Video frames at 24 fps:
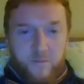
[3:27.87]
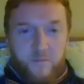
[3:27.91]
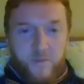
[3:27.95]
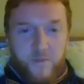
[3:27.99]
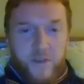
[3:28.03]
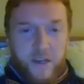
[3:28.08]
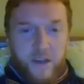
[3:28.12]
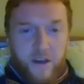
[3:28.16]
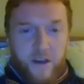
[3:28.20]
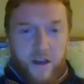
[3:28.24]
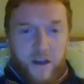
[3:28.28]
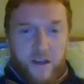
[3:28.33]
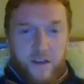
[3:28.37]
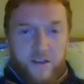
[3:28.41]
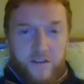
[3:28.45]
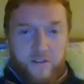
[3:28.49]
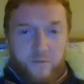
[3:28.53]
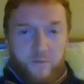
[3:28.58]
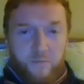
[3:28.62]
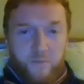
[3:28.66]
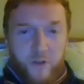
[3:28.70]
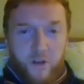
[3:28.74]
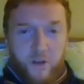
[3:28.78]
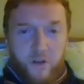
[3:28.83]
big-eyed
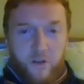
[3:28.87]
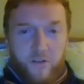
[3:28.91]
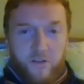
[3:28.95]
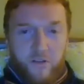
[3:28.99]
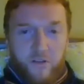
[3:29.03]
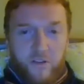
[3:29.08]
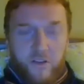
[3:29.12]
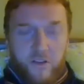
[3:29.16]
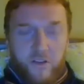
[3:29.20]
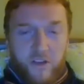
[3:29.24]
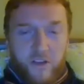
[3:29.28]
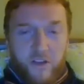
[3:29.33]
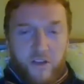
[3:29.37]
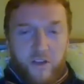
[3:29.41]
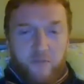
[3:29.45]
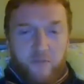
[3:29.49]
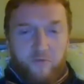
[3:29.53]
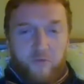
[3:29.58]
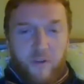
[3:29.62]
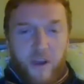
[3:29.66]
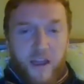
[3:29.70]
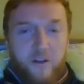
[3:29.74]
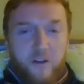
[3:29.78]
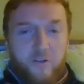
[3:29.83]
and blonde, and
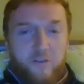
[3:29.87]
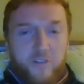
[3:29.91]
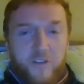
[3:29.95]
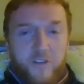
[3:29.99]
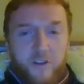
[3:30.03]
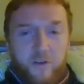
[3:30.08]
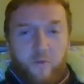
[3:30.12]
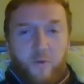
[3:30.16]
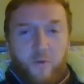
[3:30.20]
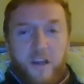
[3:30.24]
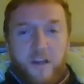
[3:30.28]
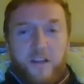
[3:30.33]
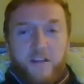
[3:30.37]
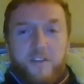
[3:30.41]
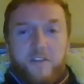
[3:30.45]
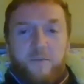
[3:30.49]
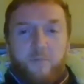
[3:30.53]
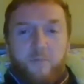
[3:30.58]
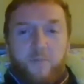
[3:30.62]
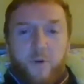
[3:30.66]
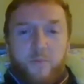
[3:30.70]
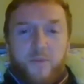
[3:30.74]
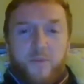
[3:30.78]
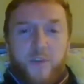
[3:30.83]
wrangles her way into
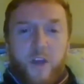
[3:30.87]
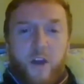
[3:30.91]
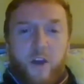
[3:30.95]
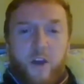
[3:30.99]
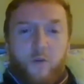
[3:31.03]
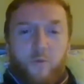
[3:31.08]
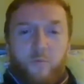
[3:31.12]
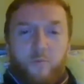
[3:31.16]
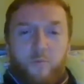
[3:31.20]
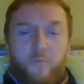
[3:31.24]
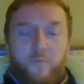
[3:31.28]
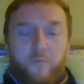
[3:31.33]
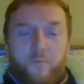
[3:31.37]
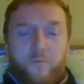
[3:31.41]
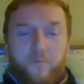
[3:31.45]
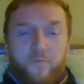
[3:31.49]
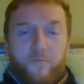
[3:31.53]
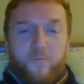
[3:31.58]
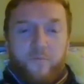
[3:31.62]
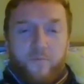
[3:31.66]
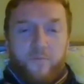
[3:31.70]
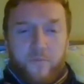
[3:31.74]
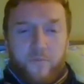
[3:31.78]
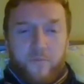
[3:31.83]
Bob's home.
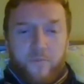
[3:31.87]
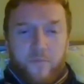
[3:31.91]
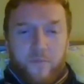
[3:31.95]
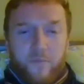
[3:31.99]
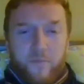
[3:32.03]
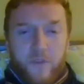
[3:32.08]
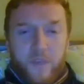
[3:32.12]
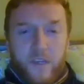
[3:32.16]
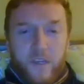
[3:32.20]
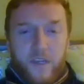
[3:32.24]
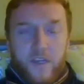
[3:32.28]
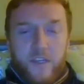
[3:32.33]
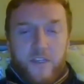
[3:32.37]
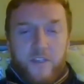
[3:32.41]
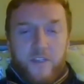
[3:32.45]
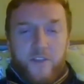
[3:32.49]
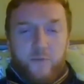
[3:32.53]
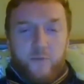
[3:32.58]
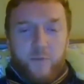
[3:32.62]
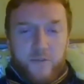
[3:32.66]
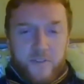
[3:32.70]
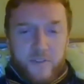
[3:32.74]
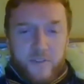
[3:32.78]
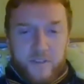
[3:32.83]

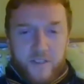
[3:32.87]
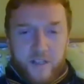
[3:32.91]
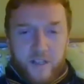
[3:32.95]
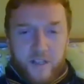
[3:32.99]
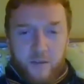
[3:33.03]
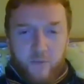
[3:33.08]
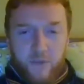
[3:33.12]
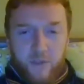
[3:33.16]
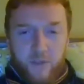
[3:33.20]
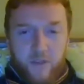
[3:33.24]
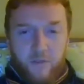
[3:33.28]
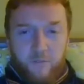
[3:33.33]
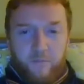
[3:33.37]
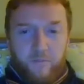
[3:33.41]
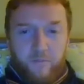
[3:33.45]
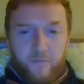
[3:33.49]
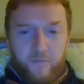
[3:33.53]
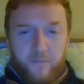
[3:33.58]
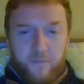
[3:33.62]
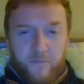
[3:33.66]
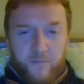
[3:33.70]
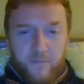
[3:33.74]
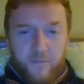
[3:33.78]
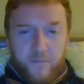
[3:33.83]
She wants to sleep with him.
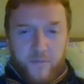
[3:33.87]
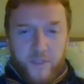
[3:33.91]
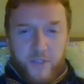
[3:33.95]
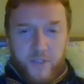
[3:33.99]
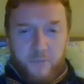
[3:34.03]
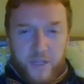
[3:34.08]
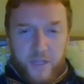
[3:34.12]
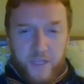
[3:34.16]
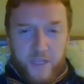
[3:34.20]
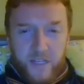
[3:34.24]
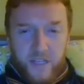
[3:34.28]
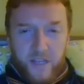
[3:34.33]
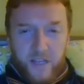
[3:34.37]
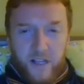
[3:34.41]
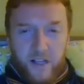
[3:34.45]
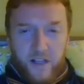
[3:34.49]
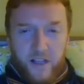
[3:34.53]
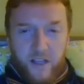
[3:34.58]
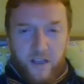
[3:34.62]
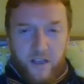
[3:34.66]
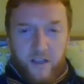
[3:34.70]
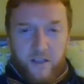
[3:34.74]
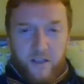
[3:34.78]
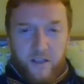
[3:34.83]
She makes that
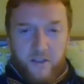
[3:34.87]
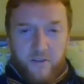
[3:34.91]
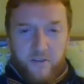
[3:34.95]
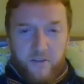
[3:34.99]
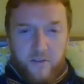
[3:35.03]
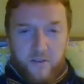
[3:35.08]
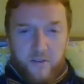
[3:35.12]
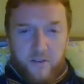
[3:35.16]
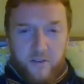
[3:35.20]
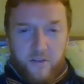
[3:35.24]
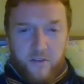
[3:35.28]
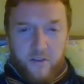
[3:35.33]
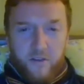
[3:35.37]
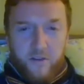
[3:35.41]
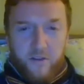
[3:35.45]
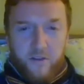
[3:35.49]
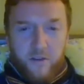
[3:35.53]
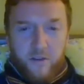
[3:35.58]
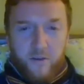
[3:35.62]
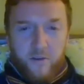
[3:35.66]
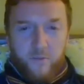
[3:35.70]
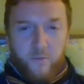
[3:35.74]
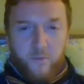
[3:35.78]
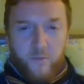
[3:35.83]
clear.
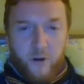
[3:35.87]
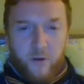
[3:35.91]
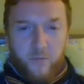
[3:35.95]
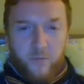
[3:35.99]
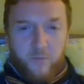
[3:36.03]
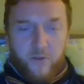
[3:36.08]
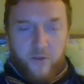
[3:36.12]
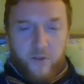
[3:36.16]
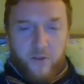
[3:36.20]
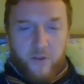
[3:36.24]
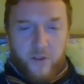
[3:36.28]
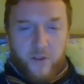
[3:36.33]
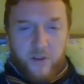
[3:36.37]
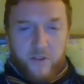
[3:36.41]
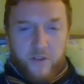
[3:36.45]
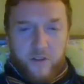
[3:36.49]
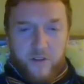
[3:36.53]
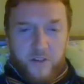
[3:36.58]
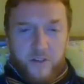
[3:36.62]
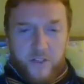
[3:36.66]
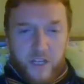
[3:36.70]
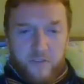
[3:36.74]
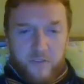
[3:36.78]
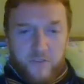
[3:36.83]
Bob,
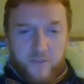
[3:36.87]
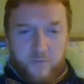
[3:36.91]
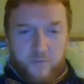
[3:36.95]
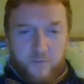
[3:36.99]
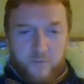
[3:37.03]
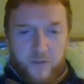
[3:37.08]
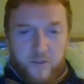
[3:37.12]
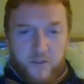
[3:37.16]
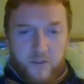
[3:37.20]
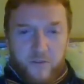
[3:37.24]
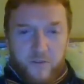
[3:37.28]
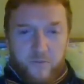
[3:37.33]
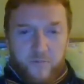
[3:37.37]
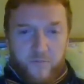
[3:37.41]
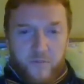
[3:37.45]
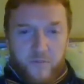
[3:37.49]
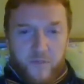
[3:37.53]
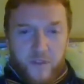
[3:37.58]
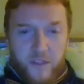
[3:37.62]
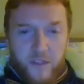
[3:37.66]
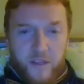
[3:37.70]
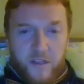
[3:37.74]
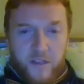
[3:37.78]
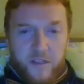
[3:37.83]
the gentleman,
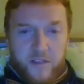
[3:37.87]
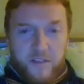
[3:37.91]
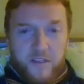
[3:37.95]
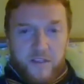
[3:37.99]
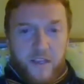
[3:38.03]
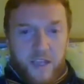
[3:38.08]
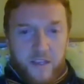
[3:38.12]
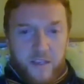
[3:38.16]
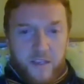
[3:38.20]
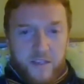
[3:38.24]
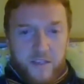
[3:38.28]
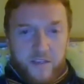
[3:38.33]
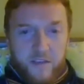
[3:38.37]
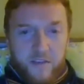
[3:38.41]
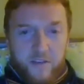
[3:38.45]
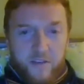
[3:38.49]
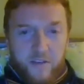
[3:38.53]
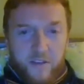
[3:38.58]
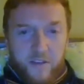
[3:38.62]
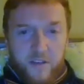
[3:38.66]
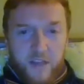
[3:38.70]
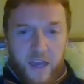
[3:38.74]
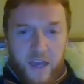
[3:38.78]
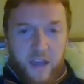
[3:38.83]
takes
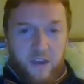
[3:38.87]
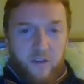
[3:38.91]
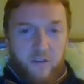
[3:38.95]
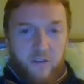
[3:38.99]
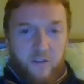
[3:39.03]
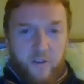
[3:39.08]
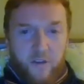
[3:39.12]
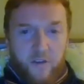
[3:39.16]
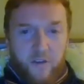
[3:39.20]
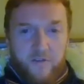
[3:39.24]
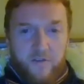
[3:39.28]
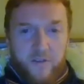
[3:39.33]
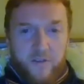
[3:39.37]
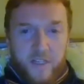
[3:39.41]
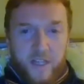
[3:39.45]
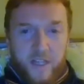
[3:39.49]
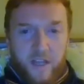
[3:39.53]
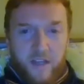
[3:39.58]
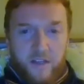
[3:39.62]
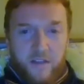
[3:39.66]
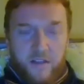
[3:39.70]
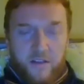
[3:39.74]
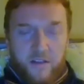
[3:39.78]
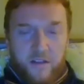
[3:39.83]
care of her
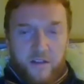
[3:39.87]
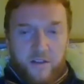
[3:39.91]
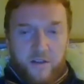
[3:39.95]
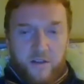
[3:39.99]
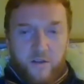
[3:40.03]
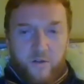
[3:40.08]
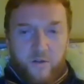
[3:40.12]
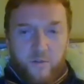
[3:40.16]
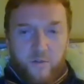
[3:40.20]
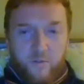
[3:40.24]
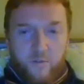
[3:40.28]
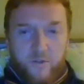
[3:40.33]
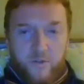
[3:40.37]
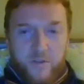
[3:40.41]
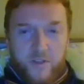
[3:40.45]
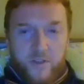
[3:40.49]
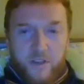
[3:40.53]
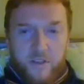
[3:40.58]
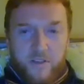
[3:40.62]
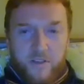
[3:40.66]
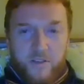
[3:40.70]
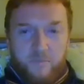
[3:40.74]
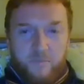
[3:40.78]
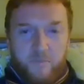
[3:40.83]
instead, puts
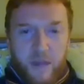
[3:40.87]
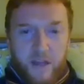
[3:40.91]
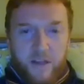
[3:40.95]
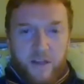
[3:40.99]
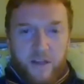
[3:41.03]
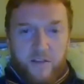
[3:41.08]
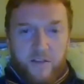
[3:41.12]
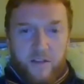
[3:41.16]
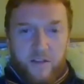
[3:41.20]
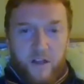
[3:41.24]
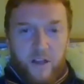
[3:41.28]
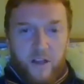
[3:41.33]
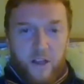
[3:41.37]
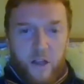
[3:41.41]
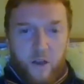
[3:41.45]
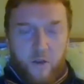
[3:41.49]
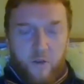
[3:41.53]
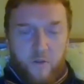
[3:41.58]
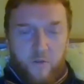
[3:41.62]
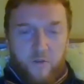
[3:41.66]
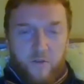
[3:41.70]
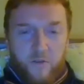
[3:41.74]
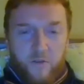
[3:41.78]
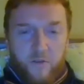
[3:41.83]
her to bed
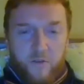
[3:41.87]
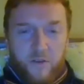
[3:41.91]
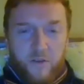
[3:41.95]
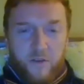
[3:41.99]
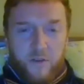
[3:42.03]
alone.